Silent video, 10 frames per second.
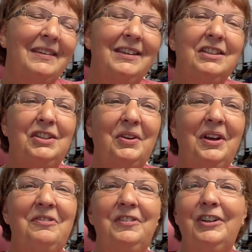So I
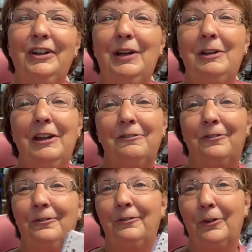figure if
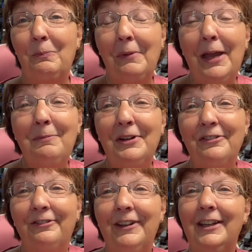for my
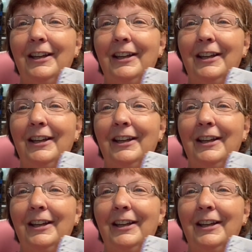benefit,